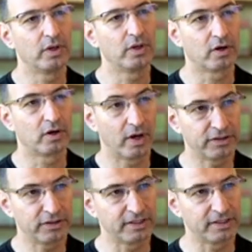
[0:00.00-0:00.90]

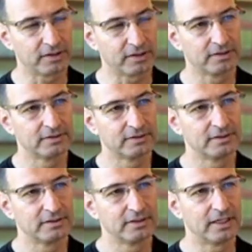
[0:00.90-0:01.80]
wealthier.
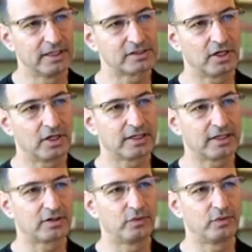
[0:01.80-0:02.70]
It's not like
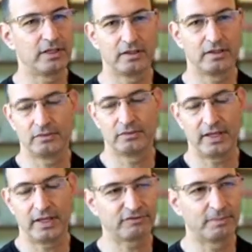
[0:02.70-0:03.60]
we have to
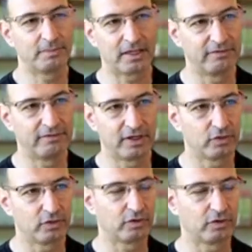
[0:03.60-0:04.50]
make a living or
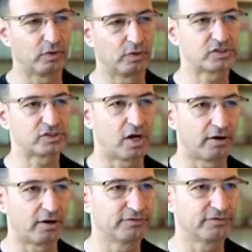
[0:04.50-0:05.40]
we'll starve,
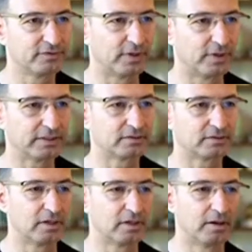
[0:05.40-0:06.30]
right?
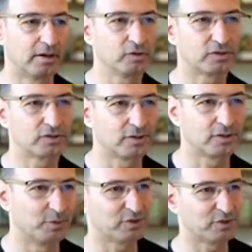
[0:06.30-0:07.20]
Most
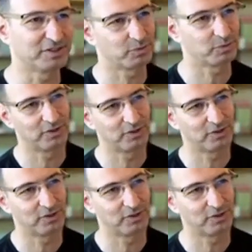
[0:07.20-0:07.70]
of us will not